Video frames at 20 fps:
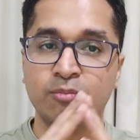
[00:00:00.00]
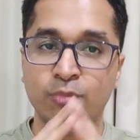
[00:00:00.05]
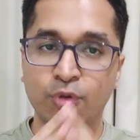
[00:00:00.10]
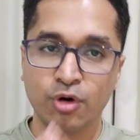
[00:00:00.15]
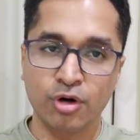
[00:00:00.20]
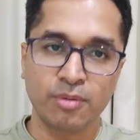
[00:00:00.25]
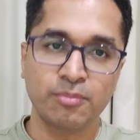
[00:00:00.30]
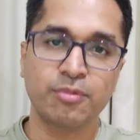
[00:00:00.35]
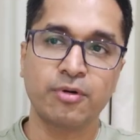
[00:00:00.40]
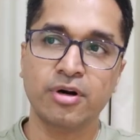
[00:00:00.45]

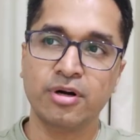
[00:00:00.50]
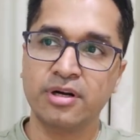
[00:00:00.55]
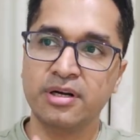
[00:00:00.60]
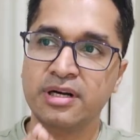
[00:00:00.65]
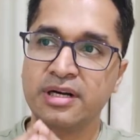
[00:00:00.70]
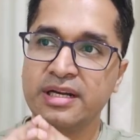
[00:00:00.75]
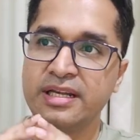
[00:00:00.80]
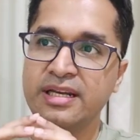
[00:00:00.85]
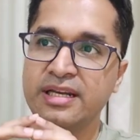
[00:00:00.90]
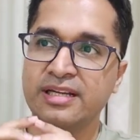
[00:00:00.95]
More
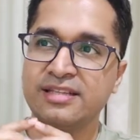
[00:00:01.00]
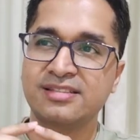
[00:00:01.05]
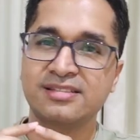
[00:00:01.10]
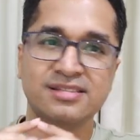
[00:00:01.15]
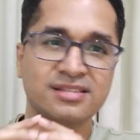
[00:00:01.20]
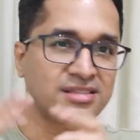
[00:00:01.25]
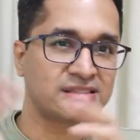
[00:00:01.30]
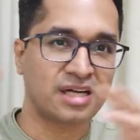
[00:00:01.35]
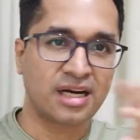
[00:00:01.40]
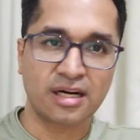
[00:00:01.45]
importantly,
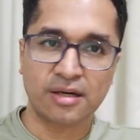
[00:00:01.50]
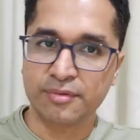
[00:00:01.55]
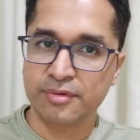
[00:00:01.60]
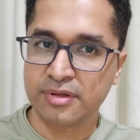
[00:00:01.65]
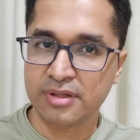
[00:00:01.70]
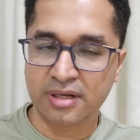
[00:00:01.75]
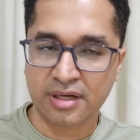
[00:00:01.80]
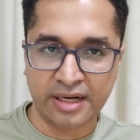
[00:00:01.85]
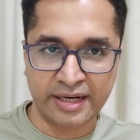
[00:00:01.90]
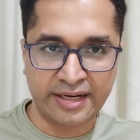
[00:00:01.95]
let's just start
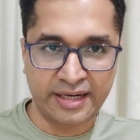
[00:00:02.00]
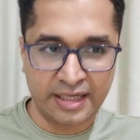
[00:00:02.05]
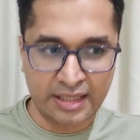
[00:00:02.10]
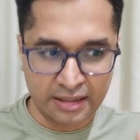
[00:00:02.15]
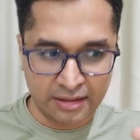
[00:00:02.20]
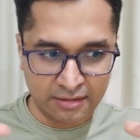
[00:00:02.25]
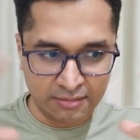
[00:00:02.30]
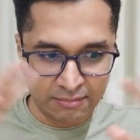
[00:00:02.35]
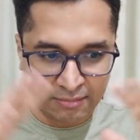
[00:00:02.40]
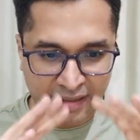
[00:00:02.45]
with the
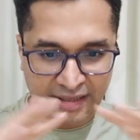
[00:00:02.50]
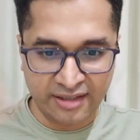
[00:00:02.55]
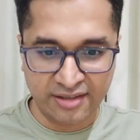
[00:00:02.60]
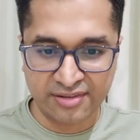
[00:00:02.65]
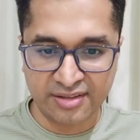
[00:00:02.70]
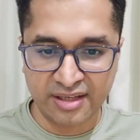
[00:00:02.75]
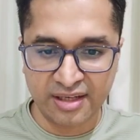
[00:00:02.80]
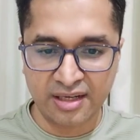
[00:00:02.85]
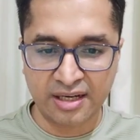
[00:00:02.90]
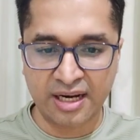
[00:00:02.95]
right
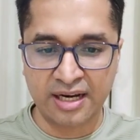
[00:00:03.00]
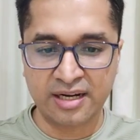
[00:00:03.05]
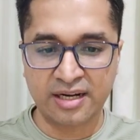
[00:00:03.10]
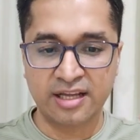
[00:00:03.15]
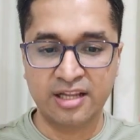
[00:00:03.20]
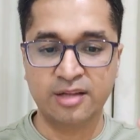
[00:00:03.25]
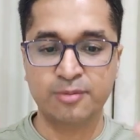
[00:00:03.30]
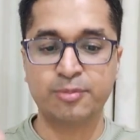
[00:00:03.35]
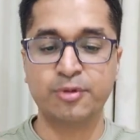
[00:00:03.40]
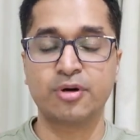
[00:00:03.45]
mindset
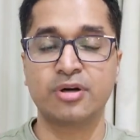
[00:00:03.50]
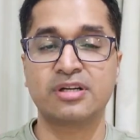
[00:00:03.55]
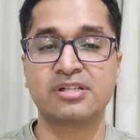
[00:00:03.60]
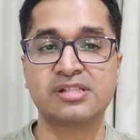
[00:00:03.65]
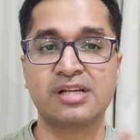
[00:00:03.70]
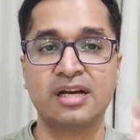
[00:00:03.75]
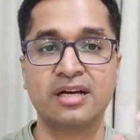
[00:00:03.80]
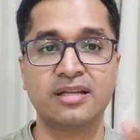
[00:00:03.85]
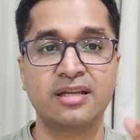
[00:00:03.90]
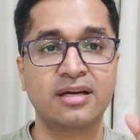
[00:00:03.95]
and help you
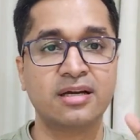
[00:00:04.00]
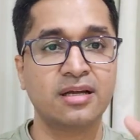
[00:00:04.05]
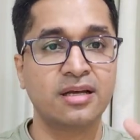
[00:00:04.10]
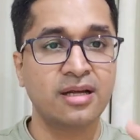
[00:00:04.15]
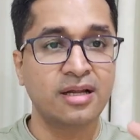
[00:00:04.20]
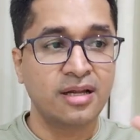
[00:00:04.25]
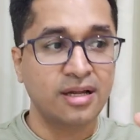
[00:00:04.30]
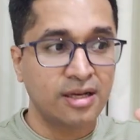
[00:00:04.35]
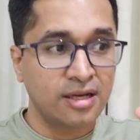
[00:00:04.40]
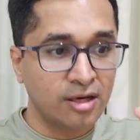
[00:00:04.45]
understand that
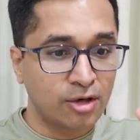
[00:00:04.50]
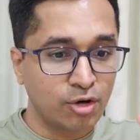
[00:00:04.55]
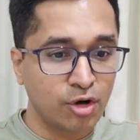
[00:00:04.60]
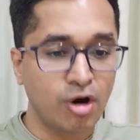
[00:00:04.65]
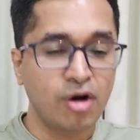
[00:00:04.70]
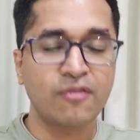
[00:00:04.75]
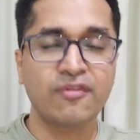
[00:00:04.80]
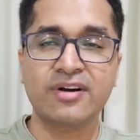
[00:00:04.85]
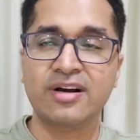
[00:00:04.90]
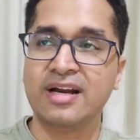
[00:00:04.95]

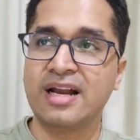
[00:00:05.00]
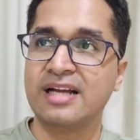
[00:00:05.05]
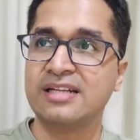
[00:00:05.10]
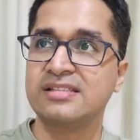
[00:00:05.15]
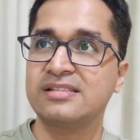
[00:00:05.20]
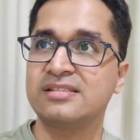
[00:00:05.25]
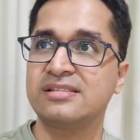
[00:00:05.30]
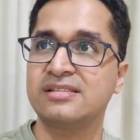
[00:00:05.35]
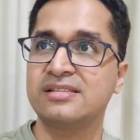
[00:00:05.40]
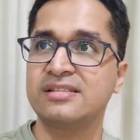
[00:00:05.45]
law of
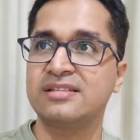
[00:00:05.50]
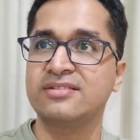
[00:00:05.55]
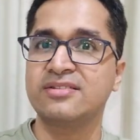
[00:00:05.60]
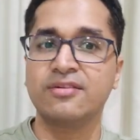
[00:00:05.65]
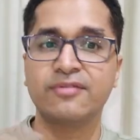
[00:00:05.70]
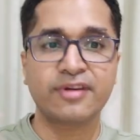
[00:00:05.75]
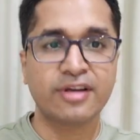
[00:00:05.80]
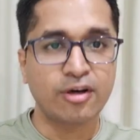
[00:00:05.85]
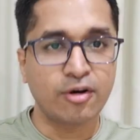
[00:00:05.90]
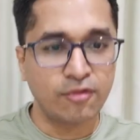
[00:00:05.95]
attraction is
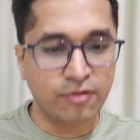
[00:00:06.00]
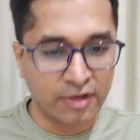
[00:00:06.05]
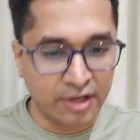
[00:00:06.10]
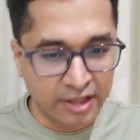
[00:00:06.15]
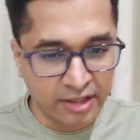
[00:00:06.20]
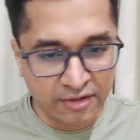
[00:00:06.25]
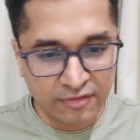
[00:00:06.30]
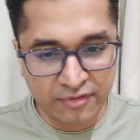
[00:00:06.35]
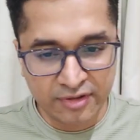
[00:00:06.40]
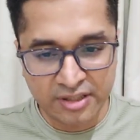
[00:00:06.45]
a way of
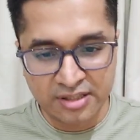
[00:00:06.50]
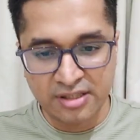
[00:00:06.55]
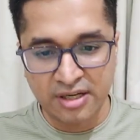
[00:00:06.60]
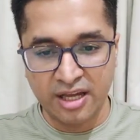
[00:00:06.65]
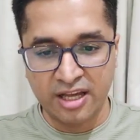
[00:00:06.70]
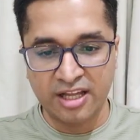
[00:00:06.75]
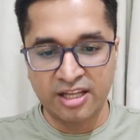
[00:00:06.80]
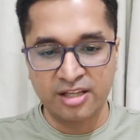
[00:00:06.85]
life. It